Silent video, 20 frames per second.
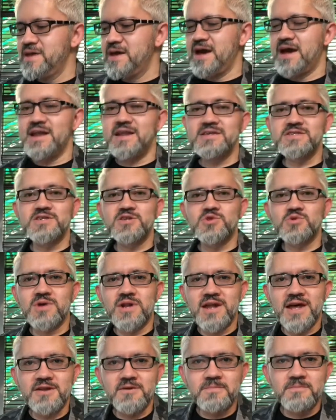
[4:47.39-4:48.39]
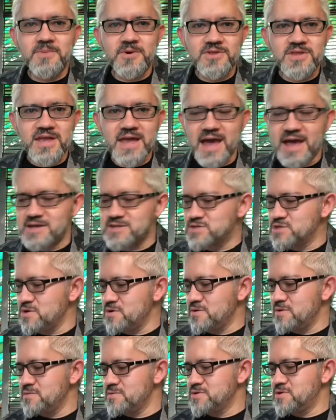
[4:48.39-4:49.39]
I listen to a lot of podcasts.
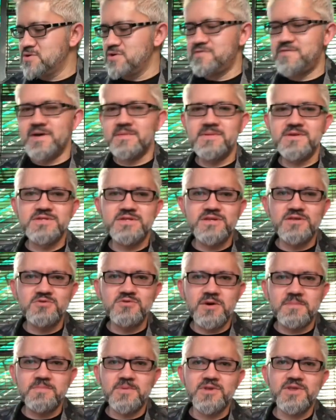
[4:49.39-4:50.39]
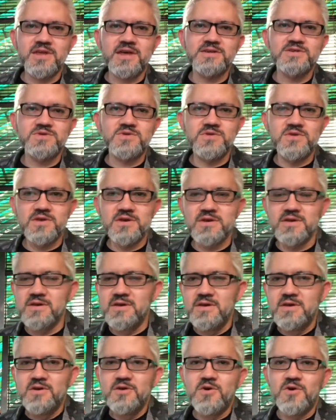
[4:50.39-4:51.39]
So, you know, if I'm listening to a podcast
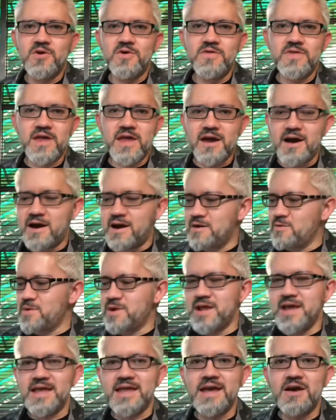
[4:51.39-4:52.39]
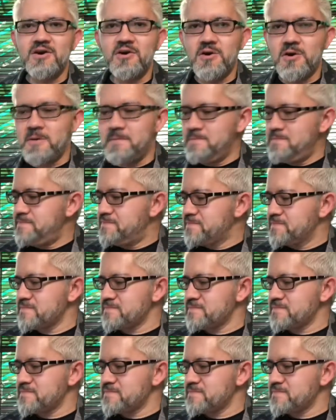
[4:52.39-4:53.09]
on the car, when I get home,